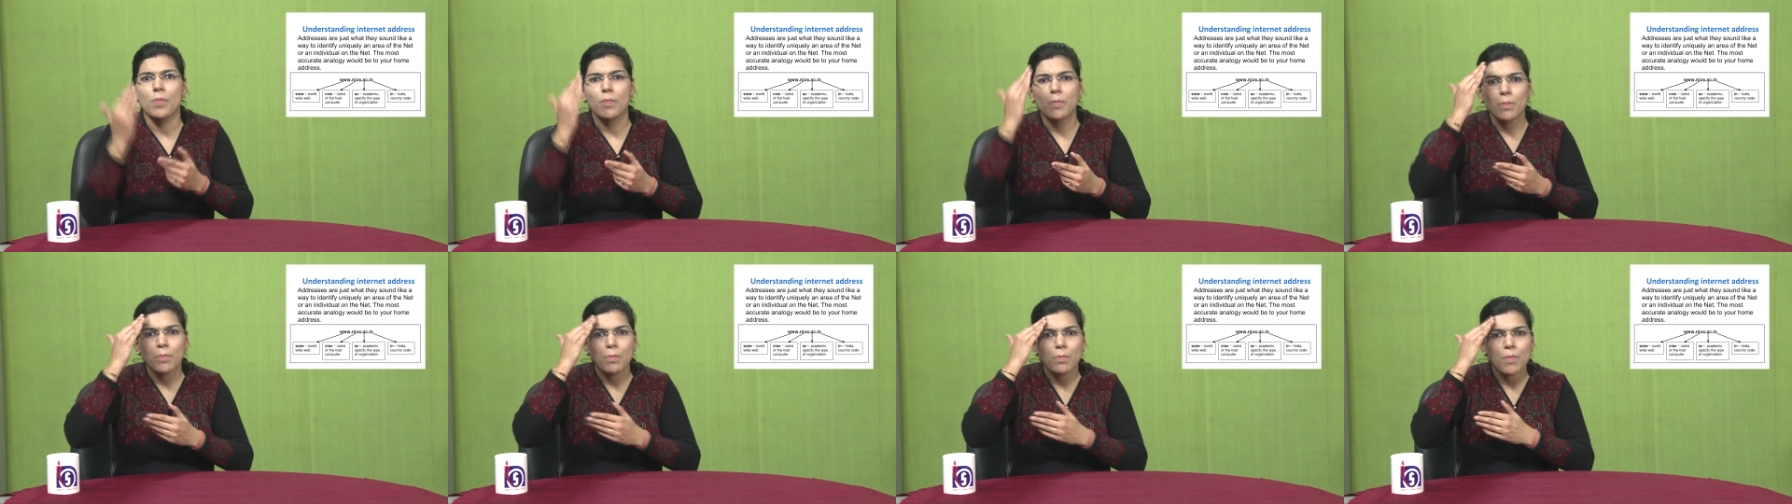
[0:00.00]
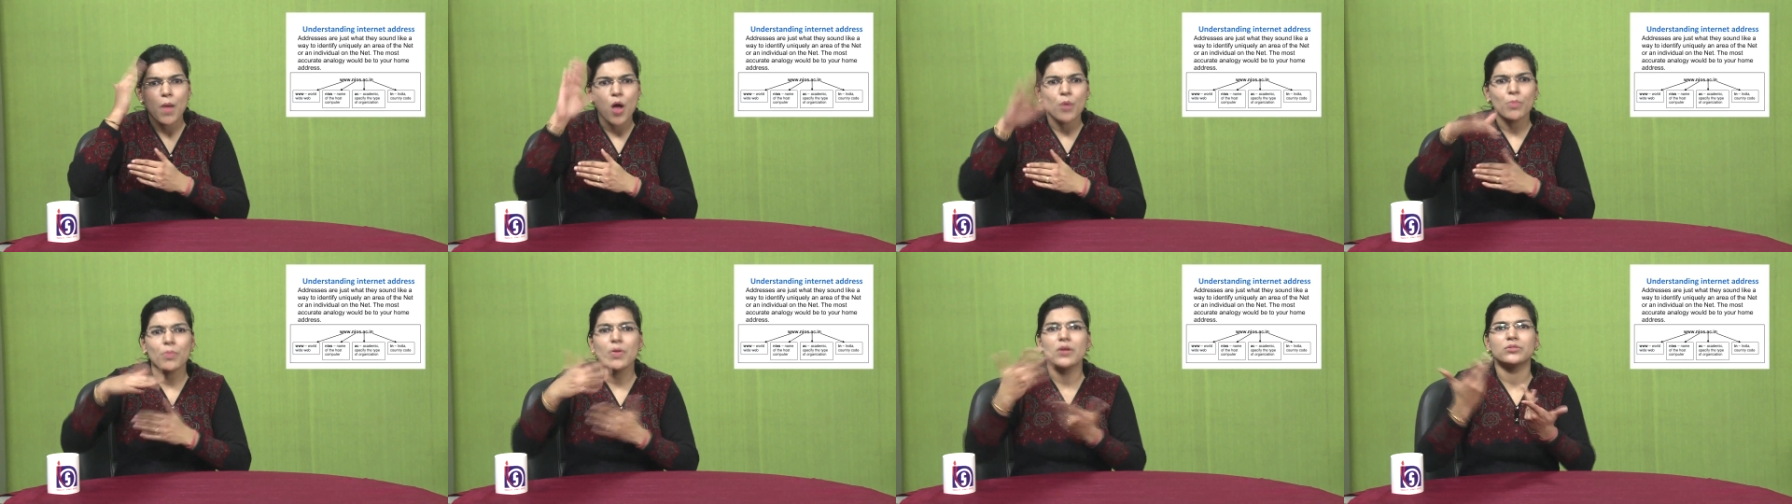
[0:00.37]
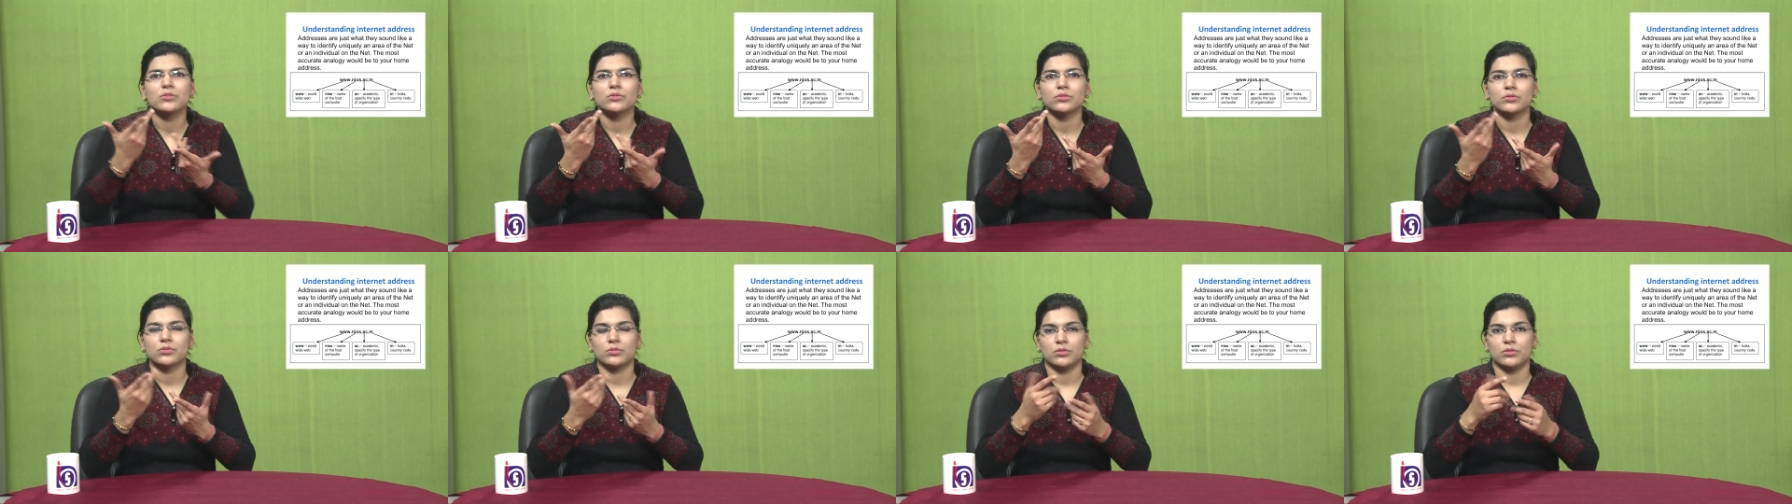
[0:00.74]
Addresses
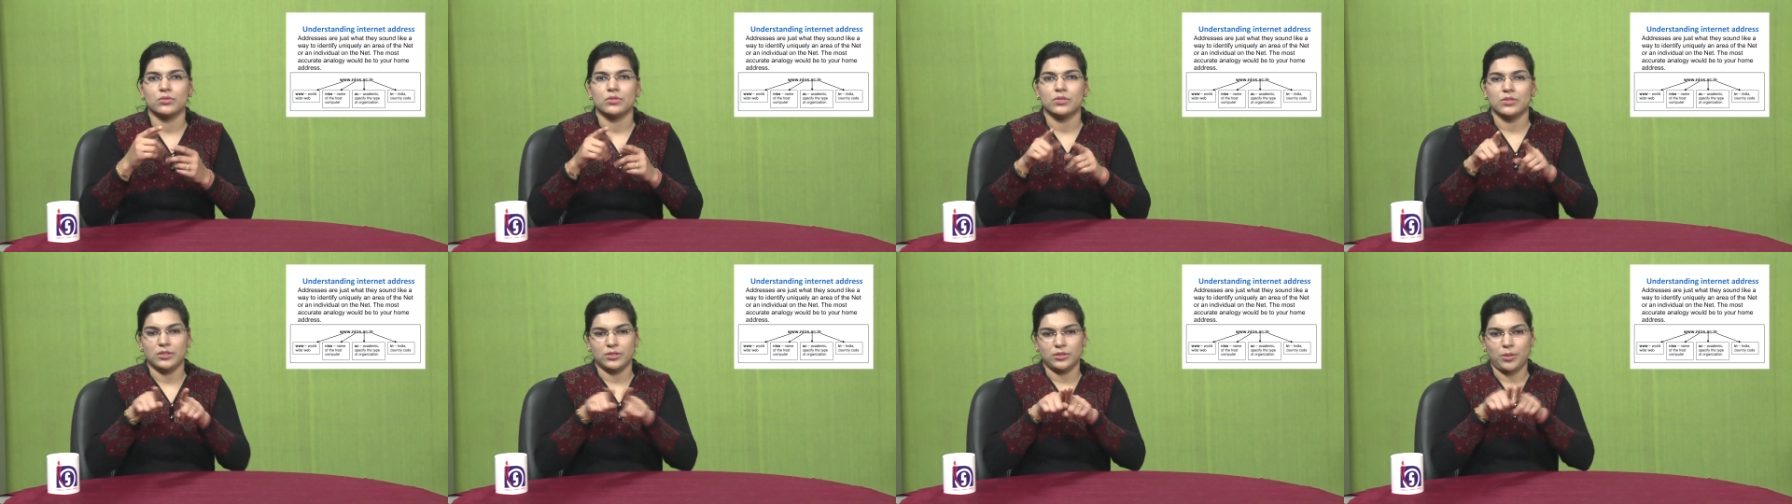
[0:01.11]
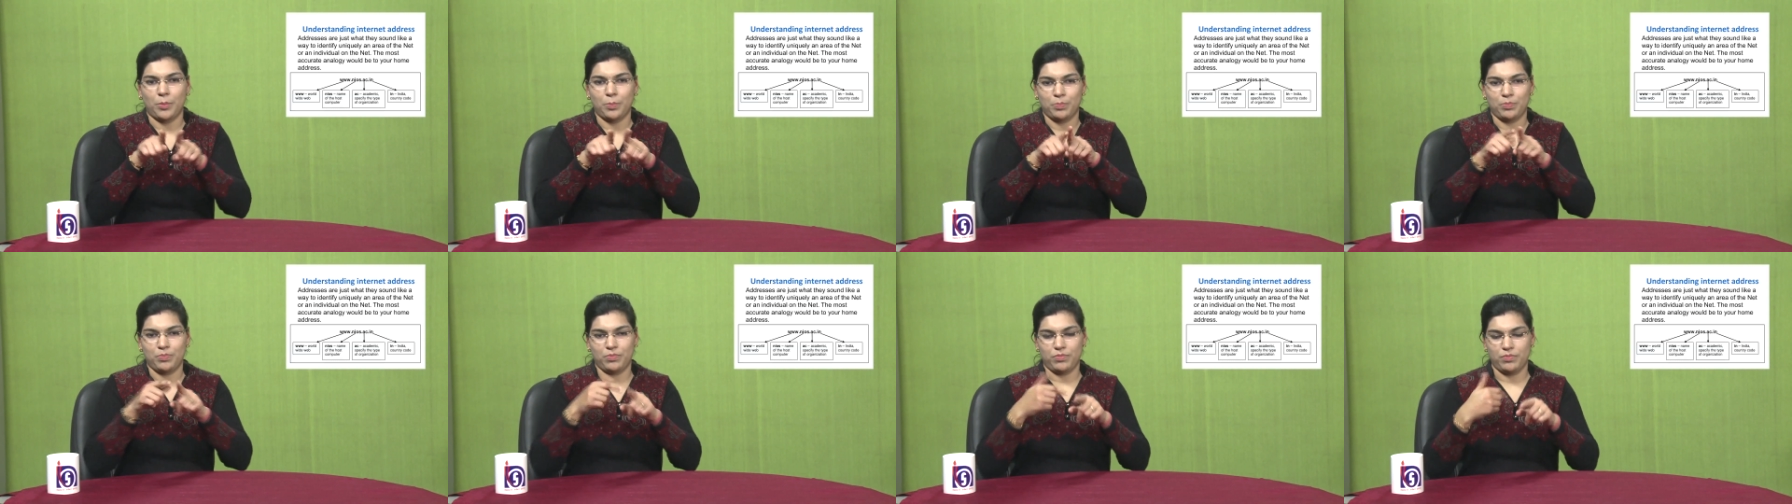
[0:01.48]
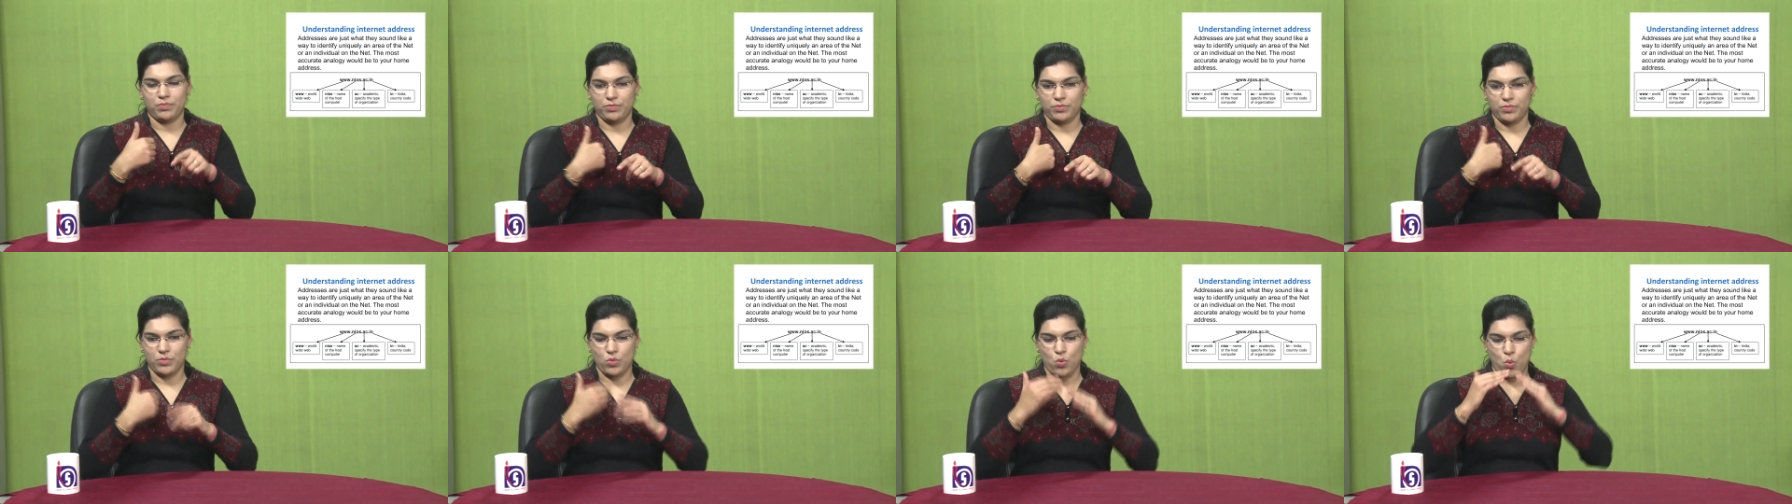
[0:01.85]
are just
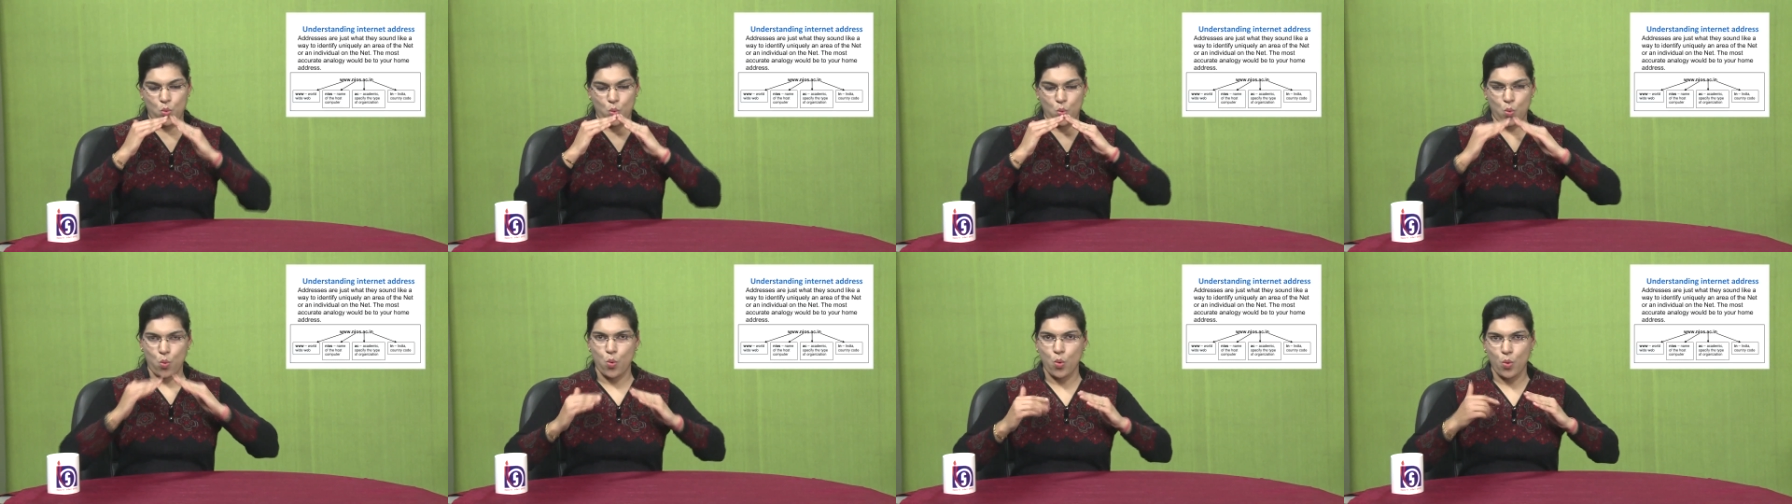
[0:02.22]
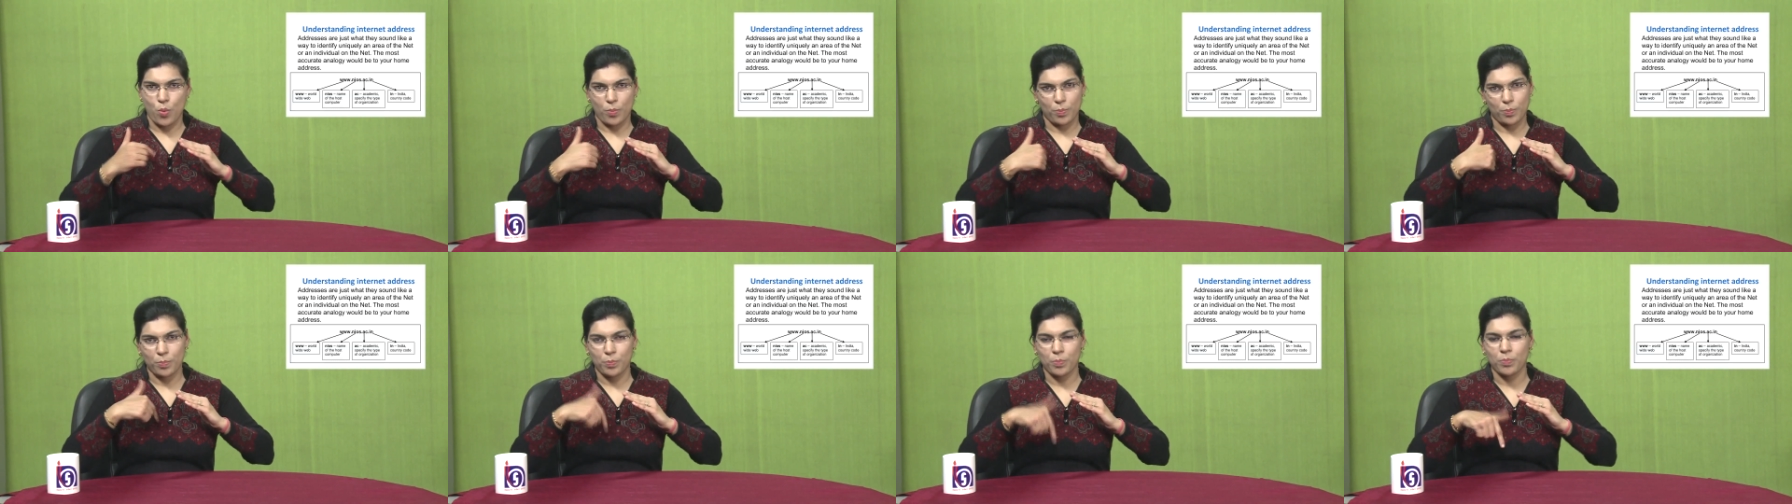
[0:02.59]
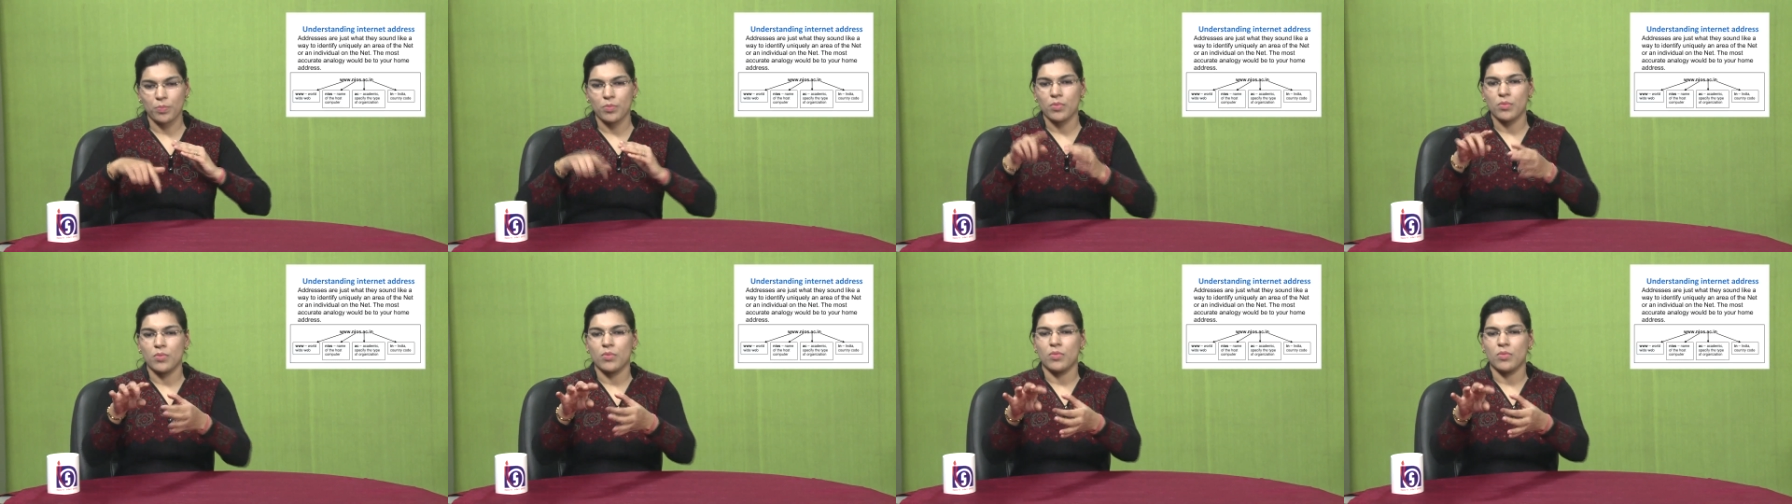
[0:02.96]
what they sound like,